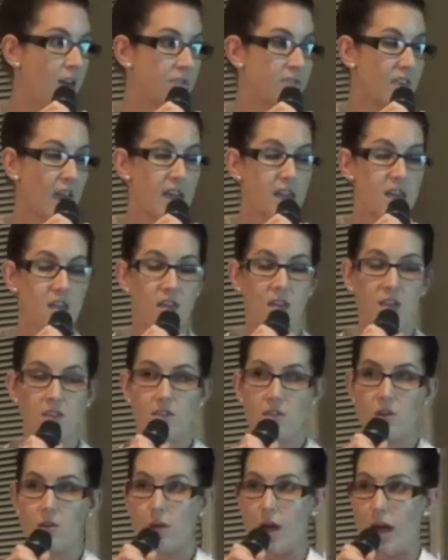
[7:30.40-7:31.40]
They
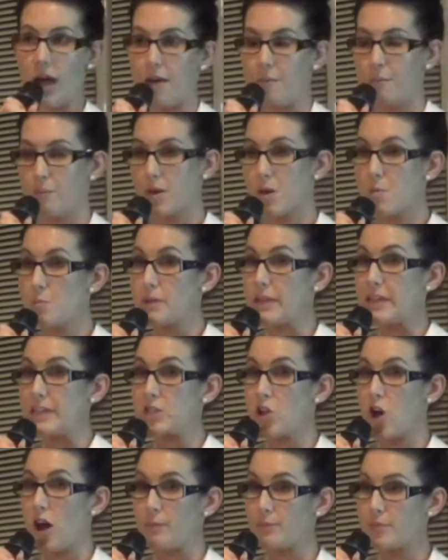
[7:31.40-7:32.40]
can complete
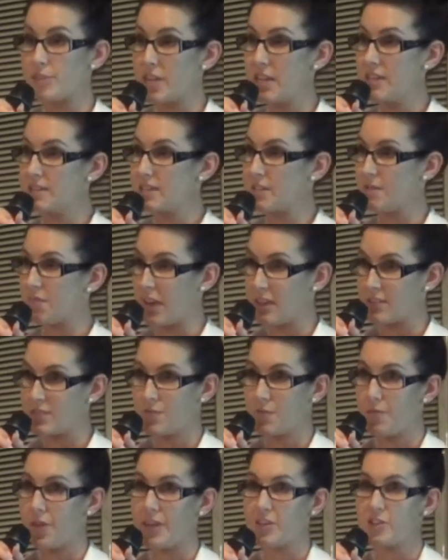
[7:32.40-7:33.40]
timesheets if that's
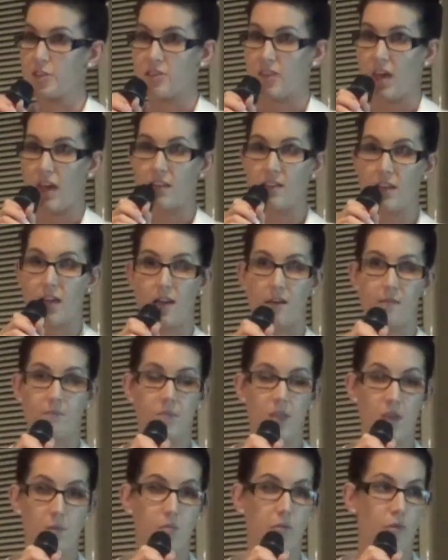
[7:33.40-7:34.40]
a feature that
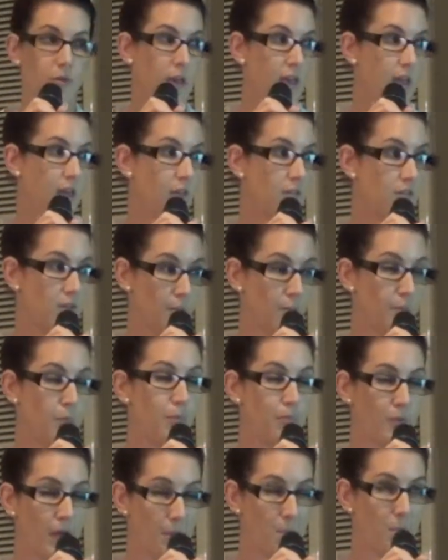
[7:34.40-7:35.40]
the
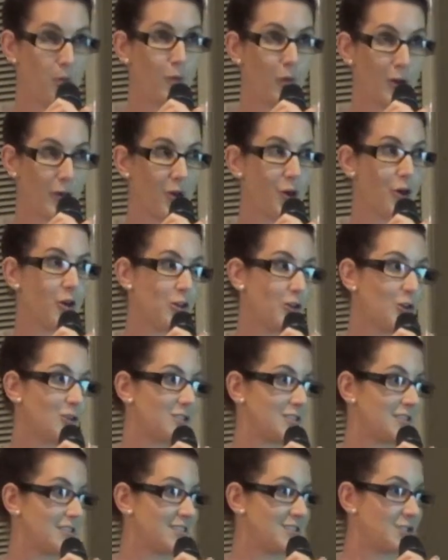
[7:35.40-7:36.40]
employer
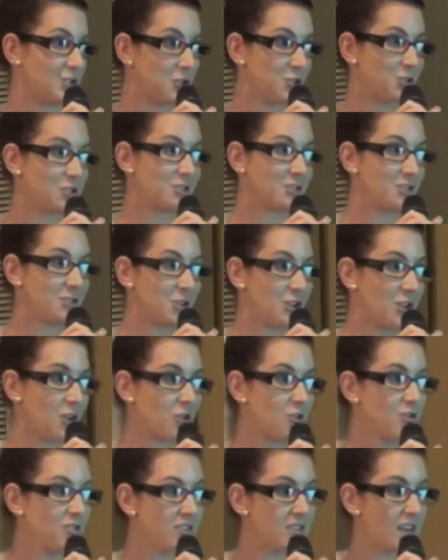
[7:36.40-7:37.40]
chooses to
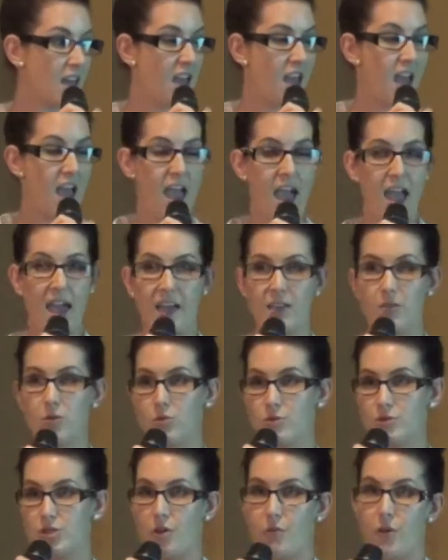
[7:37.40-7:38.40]
use, and
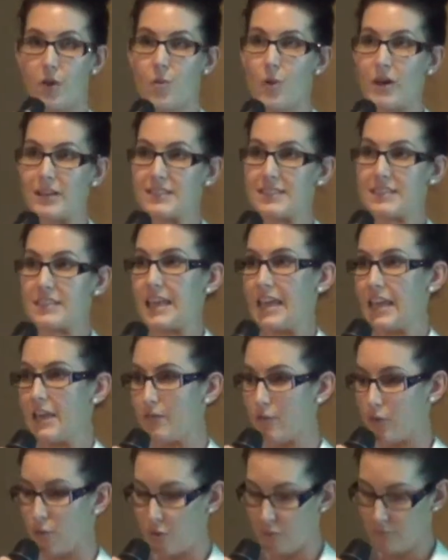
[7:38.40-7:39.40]
also request
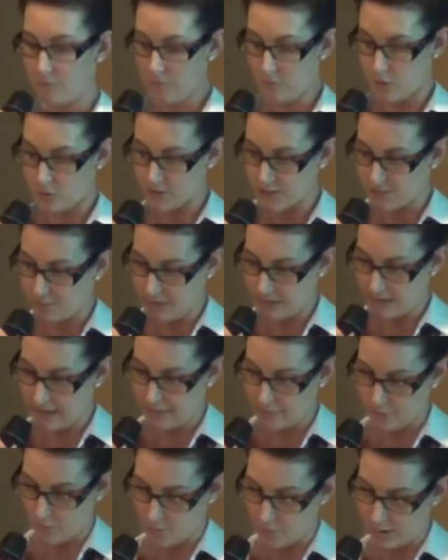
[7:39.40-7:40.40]
leave or submit
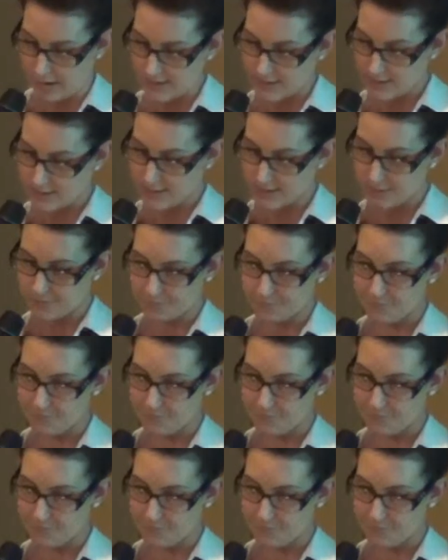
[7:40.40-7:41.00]
leave requests.